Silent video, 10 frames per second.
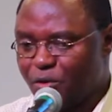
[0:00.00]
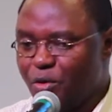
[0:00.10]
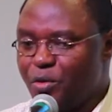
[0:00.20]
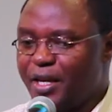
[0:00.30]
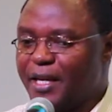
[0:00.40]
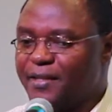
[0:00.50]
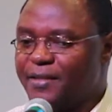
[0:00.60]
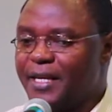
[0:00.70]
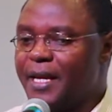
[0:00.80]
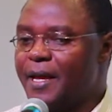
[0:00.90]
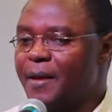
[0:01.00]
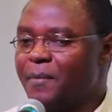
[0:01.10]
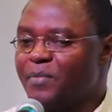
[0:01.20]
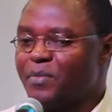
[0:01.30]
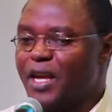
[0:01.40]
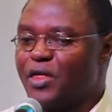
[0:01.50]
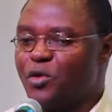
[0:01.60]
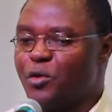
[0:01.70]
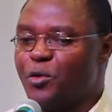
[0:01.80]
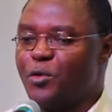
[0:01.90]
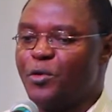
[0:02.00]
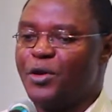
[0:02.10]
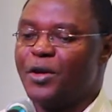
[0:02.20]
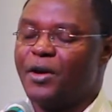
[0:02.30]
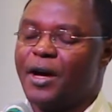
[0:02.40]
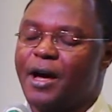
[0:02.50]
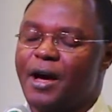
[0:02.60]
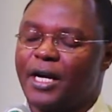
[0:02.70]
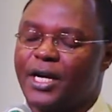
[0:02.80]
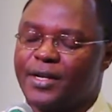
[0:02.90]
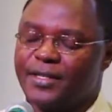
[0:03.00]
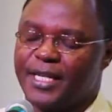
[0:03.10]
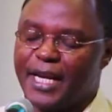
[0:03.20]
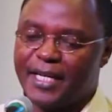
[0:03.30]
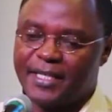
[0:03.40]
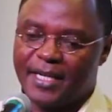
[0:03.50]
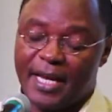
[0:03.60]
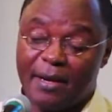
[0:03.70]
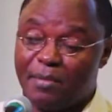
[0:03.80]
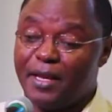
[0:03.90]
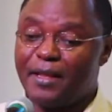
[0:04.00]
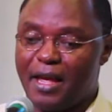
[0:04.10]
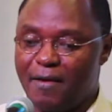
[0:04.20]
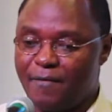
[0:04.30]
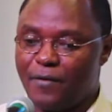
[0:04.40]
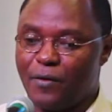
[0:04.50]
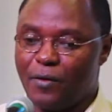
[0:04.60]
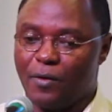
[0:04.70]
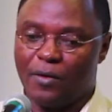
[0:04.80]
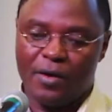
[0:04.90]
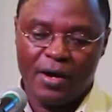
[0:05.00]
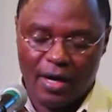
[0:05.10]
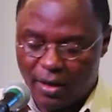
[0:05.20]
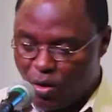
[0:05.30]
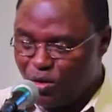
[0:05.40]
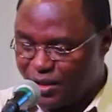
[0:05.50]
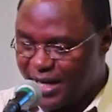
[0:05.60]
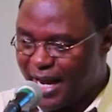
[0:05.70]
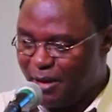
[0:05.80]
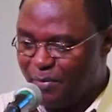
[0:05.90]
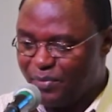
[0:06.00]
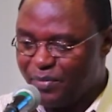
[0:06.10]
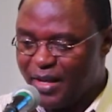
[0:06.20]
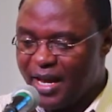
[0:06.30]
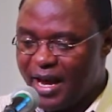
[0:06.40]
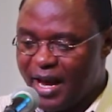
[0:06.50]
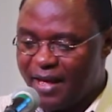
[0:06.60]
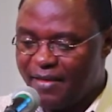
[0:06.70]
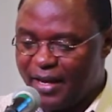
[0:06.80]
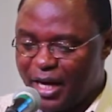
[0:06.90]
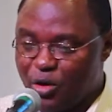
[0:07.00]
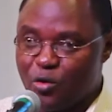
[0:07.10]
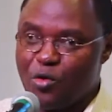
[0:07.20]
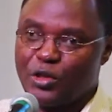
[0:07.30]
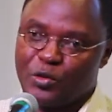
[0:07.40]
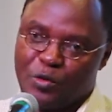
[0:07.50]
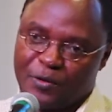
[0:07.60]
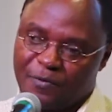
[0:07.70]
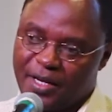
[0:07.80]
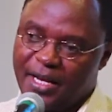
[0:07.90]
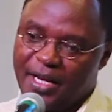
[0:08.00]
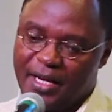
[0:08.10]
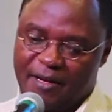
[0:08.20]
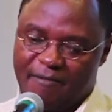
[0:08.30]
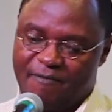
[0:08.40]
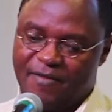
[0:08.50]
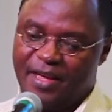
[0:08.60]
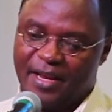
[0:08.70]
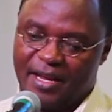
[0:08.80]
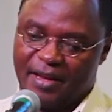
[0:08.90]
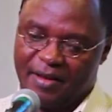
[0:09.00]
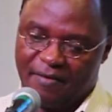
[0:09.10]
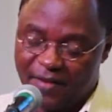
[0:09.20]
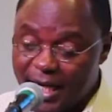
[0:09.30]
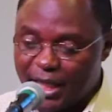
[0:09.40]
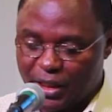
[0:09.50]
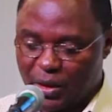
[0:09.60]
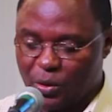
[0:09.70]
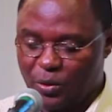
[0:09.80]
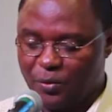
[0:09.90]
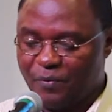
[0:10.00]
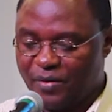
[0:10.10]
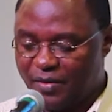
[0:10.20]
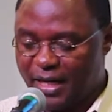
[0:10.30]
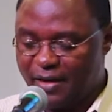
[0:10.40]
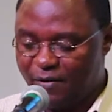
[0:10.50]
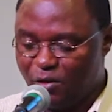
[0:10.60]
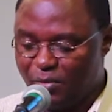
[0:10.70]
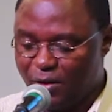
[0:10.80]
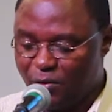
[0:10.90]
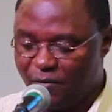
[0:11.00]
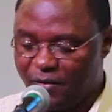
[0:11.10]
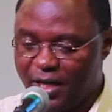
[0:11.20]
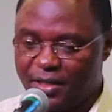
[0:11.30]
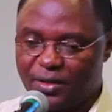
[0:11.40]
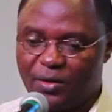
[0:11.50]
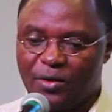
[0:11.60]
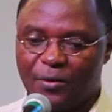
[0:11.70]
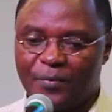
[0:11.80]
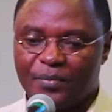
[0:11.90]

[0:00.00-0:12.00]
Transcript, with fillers: So you can see, though uh, Christianity had been there for a long time, uh, the growth was very, very, very slow. The development was very slow.